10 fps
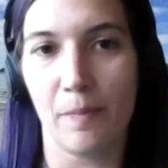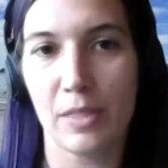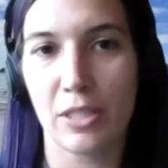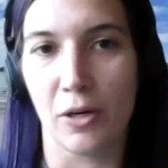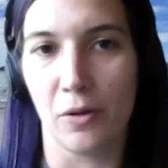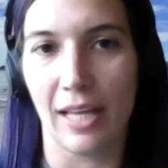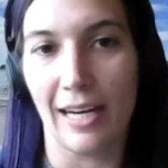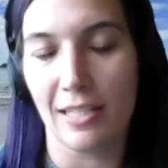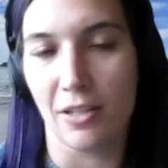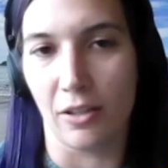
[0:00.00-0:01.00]
So
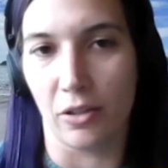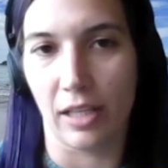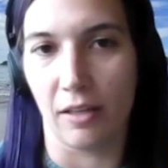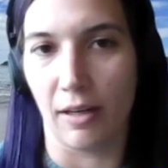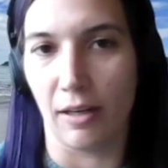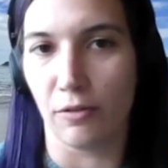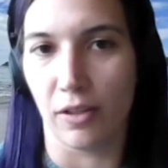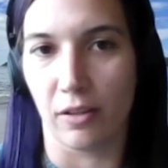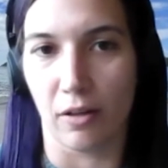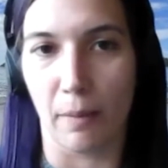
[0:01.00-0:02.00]
then I started looking around
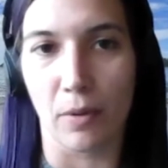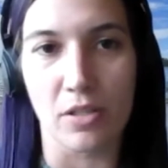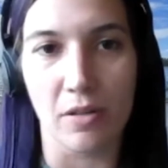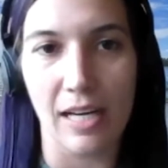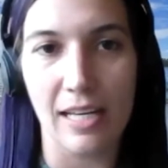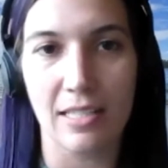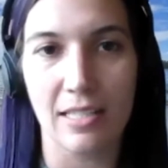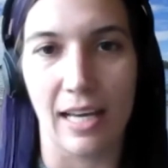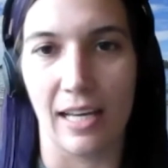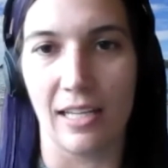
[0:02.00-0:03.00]
for other
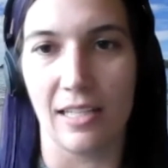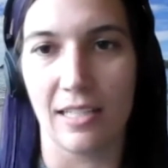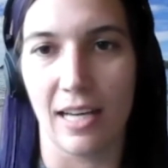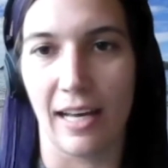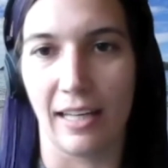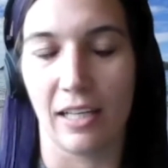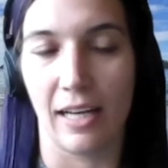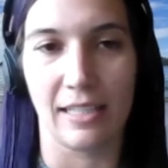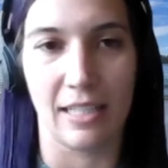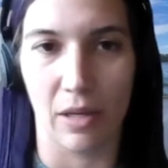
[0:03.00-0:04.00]
opportunities, and I
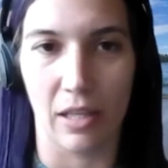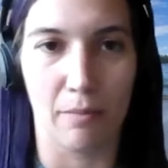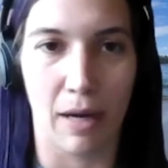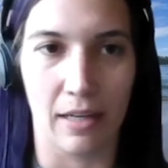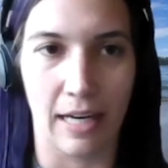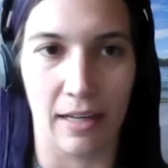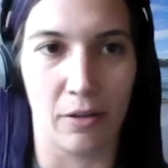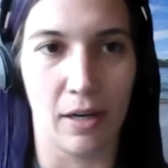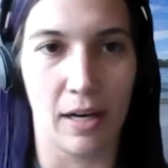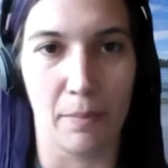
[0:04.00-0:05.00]
connected with my
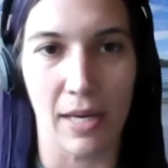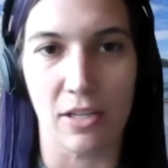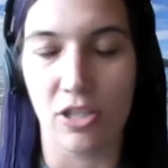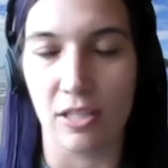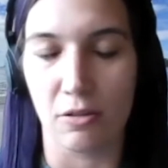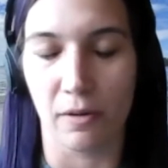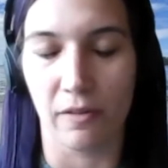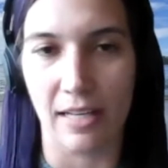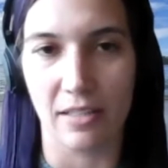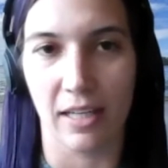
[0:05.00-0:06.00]
now PhD
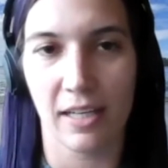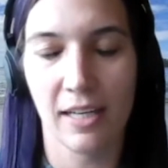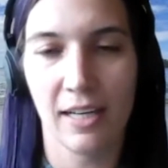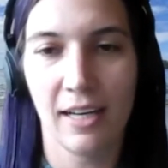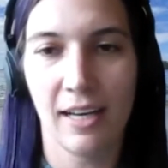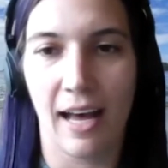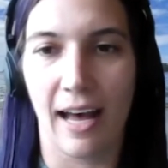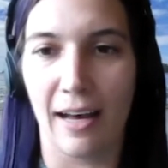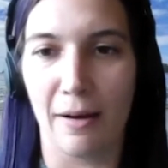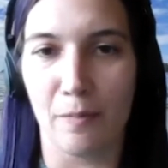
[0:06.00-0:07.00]
supervisor.
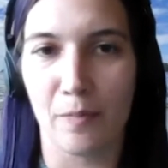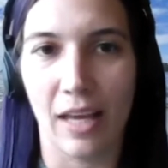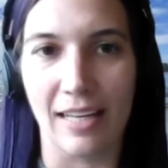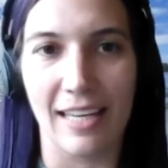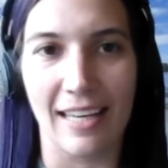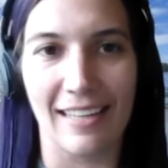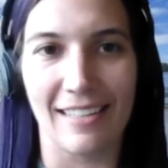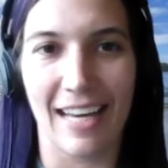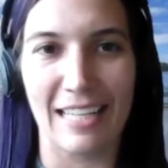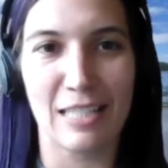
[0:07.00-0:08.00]
And he
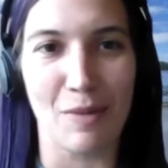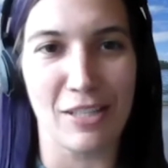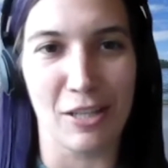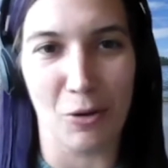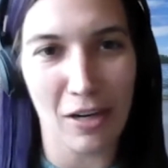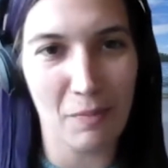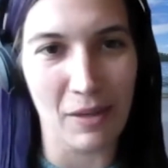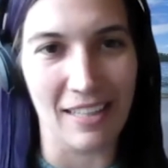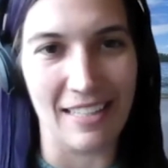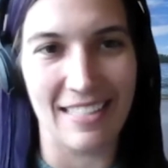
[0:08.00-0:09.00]
enticed me to York
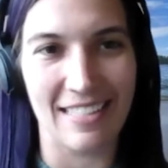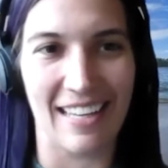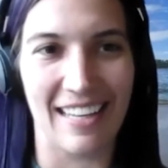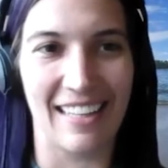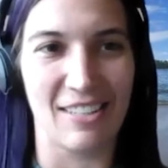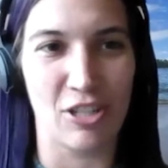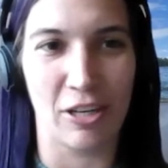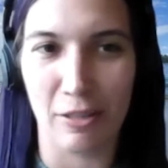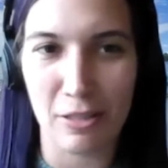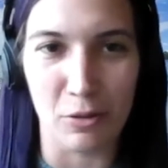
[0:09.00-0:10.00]
because the
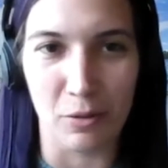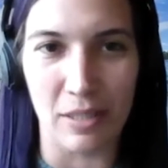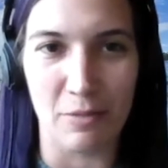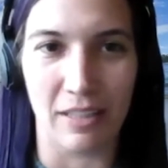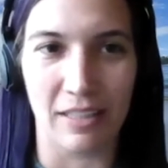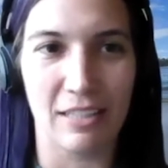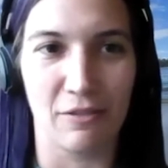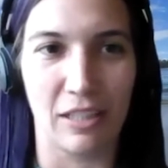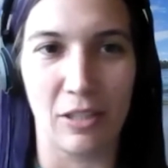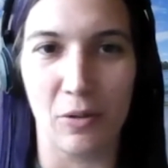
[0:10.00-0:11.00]
engineering school was
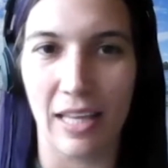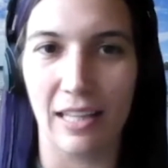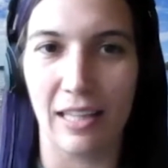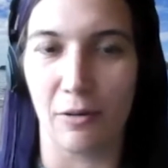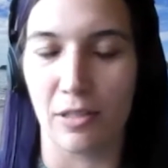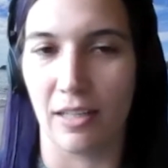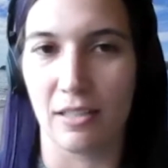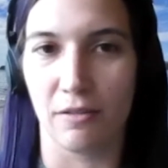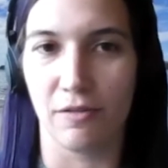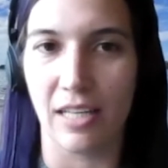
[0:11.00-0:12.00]
relatively new then. There was
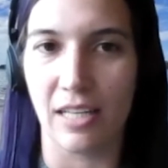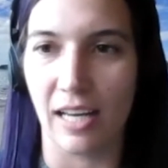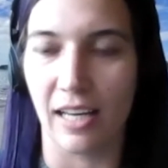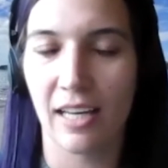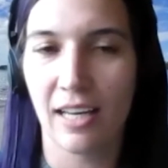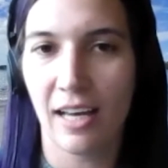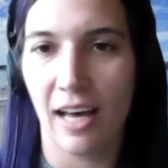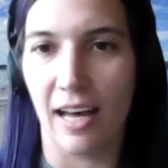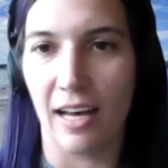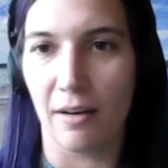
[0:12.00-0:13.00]
lots of funding.
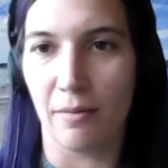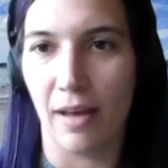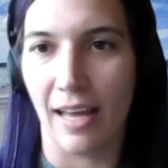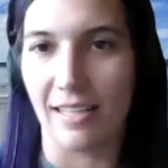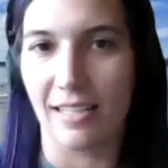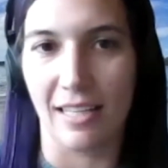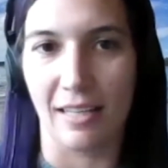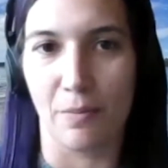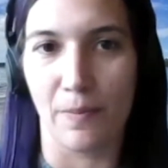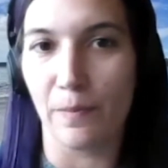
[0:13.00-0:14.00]
And
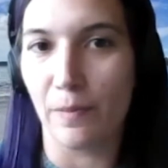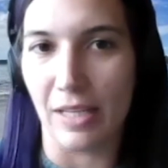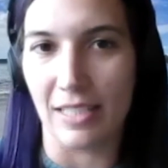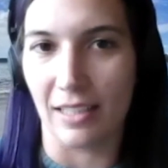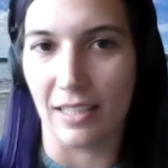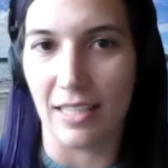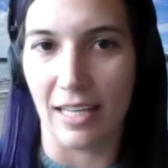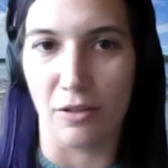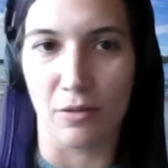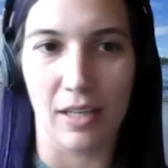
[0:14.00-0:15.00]
he basically
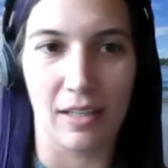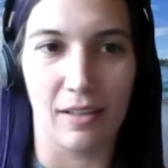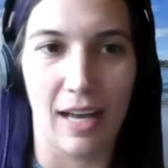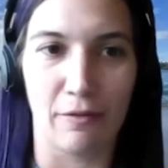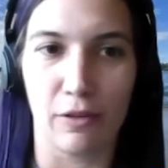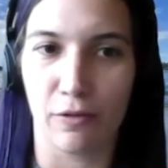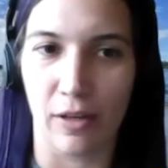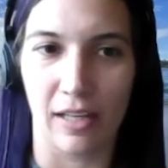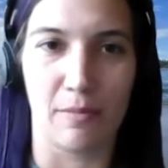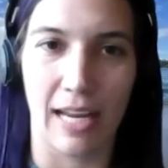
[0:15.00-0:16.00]
said, you can have the
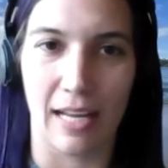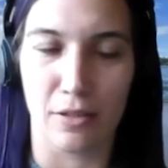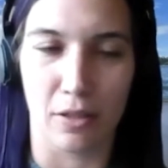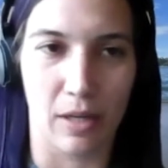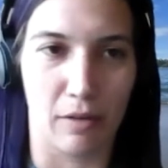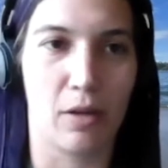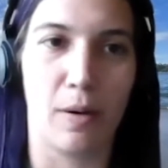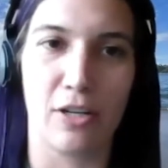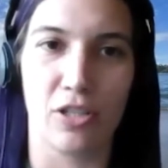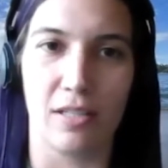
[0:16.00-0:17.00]
freedom to answer whatever
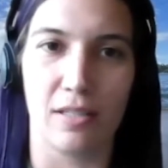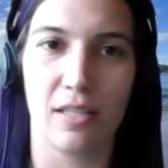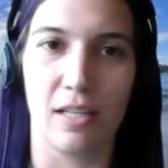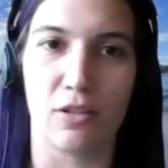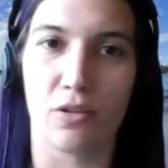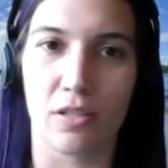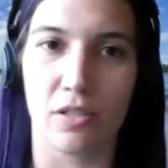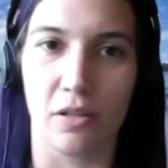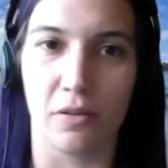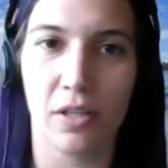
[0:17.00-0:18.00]
questions
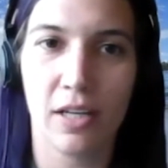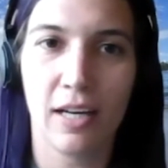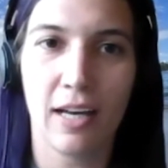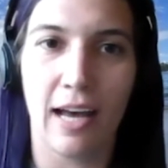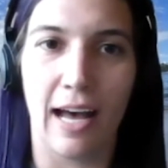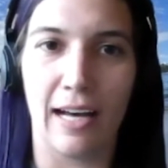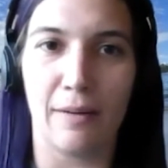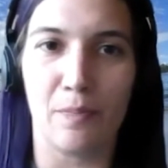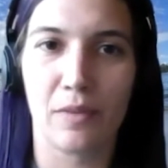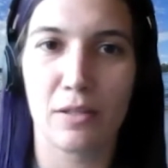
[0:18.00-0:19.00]
interest you.
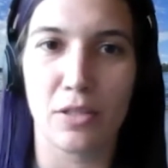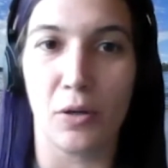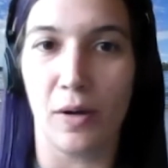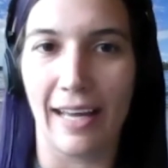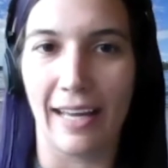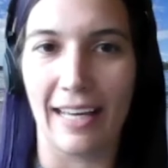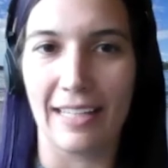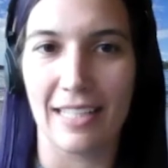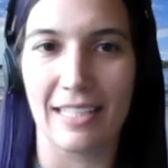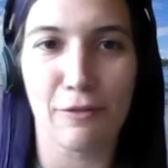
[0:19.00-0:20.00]
So I
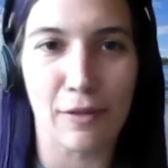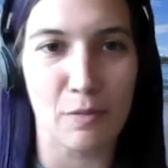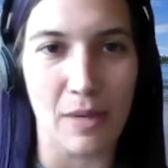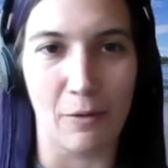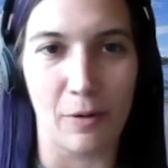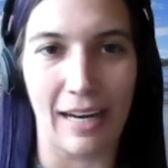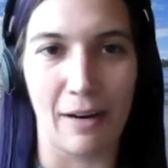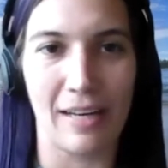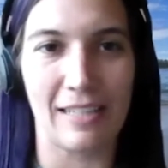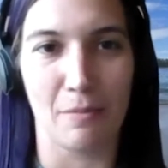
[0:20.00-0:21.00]
guess the difference being when
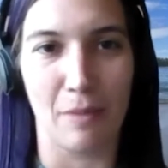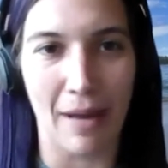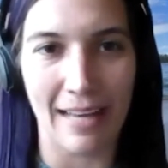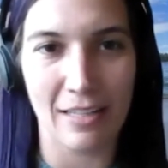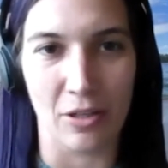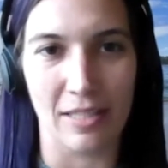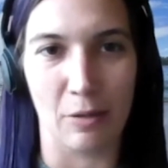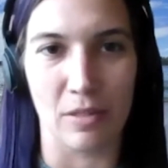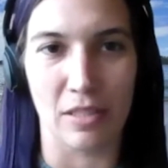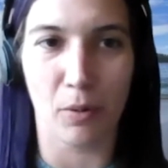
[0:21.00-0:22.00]
I went into my master's,
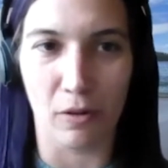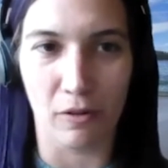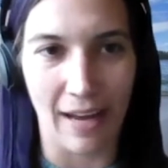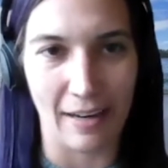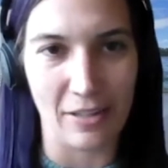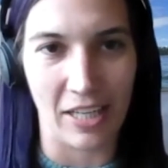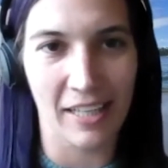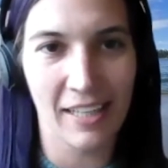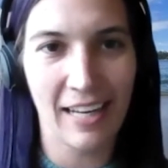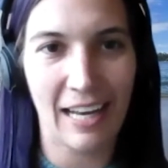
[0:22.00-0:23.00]
there was a pull
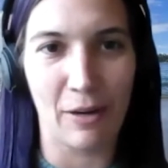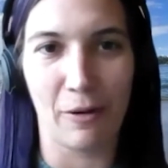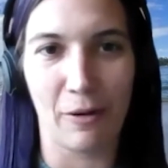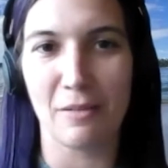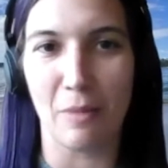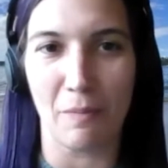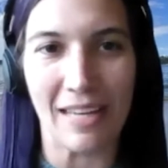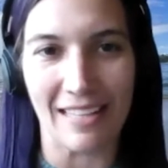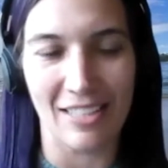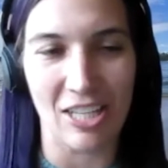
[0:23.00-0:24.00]
factor. And when I went into my
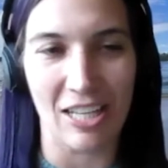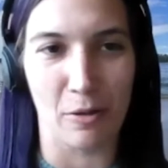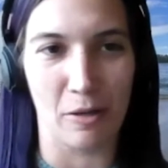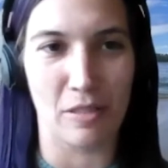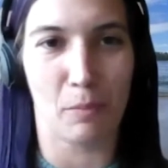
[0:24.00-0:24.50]
PhD, there was a